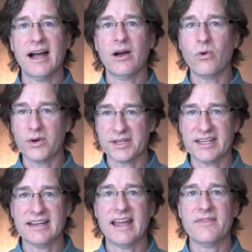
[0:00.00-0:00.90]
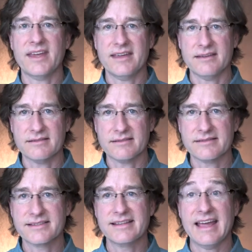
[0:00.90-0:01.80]
Oregon and the
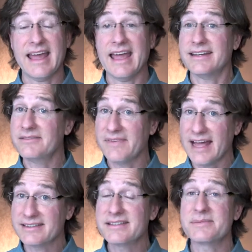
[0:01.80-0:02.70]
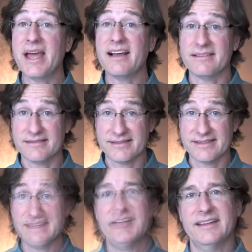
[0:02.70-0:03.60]
hills, and in fact the
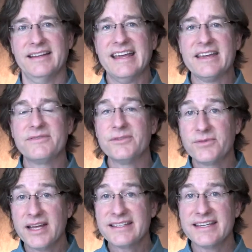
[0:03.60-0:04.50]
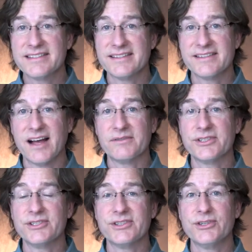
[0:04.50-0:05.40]
smells. If you've read Kesey's novel,
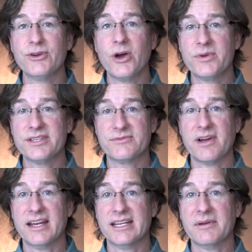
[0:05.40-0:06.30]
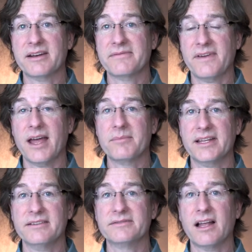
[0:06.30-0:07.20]
you know he's writing about a
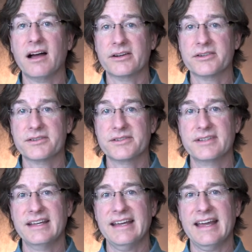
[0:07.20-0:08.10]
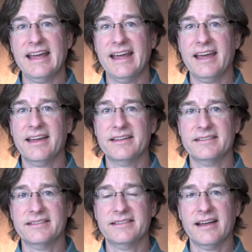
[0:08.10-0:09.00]
family of loggers.
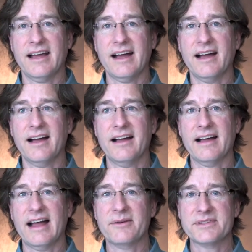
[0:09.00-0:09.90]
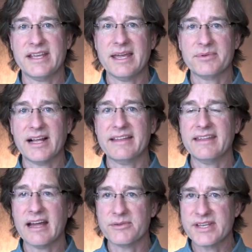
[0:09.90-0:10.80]
And I
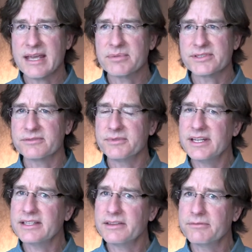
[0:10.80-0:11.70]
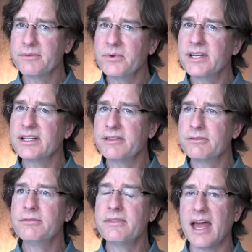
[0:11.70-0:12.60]
think I was able to really
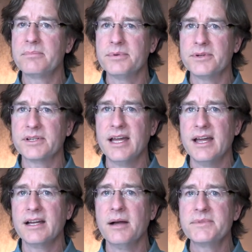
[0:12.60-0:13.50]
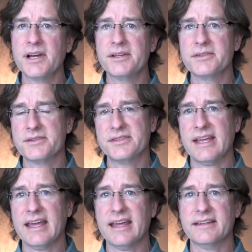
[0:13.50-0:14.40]
through that book come to
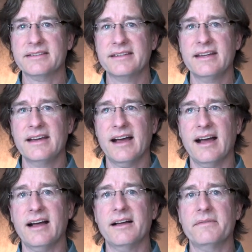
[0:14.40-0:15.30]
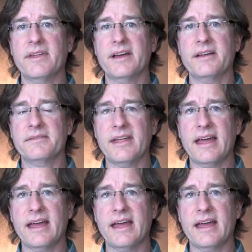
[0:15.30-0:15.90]
understand that